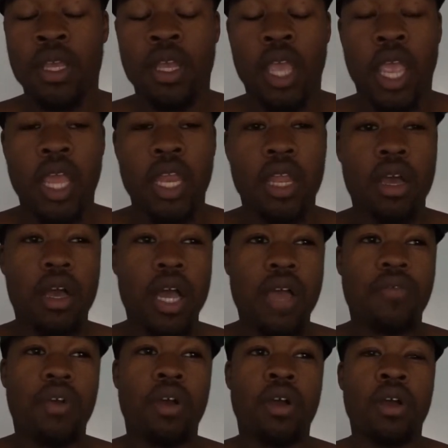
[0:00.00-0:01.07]
And uh, I
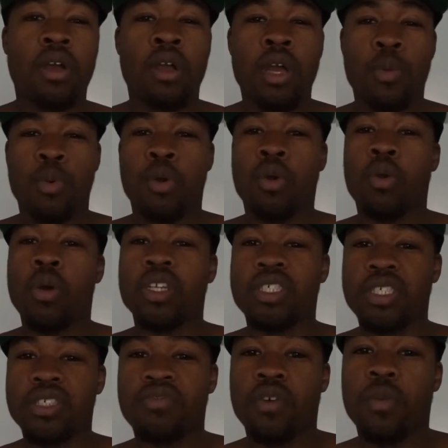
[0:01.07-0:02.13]
have a couple
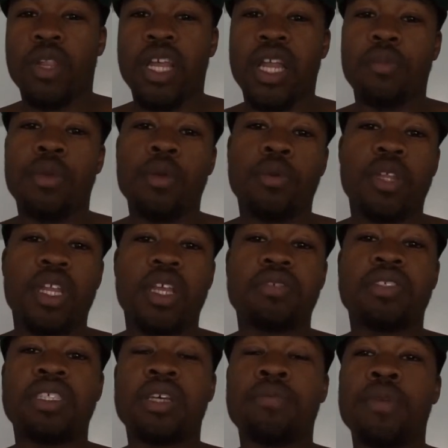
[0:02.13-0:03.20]
questions from a lot of people that they
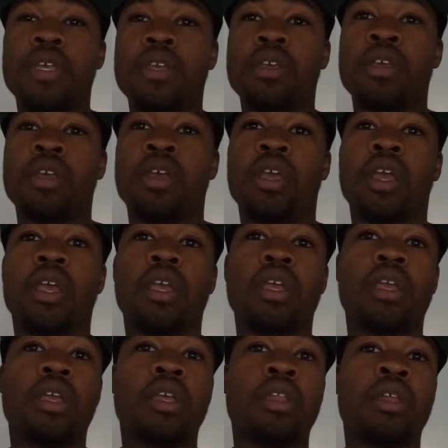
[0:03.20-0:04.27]
sent me.
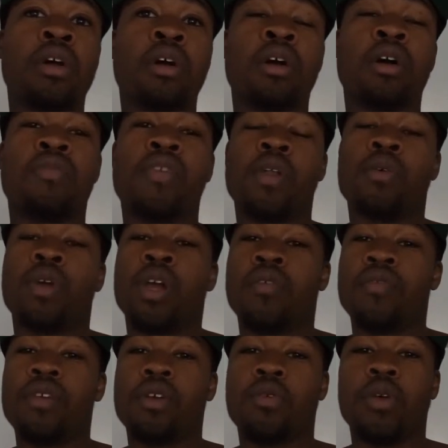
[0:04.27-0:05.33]
And uh, if I don't cover
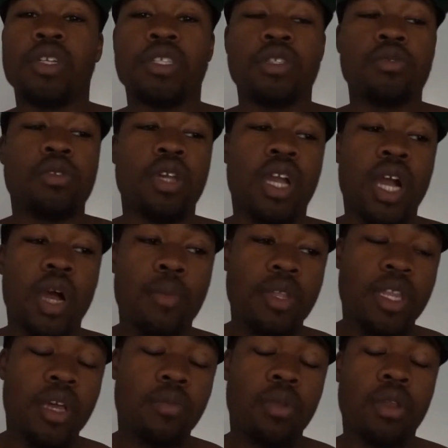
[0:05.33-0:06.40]
your question, you can comment
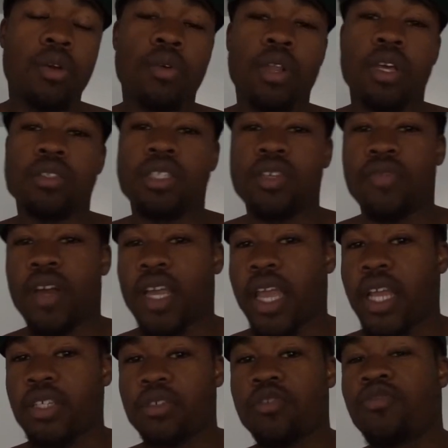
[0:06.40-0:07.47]
down below and I'll see if I can
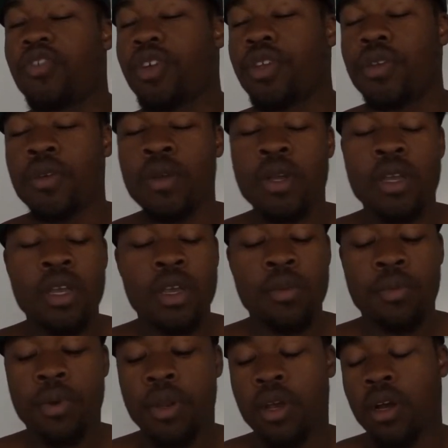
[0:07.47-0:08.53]
answer it for you.
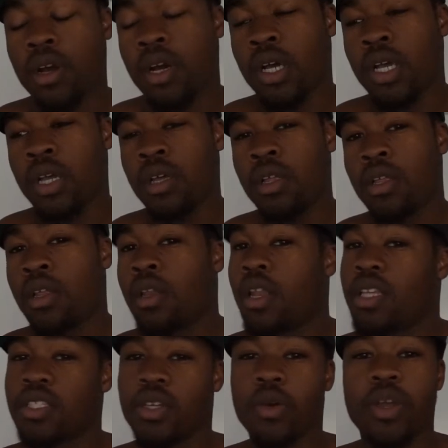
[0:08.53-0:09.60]
But uh,
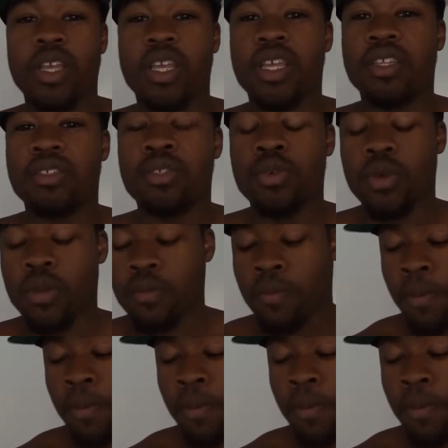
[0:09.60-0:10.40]
let's go ahead and get into it.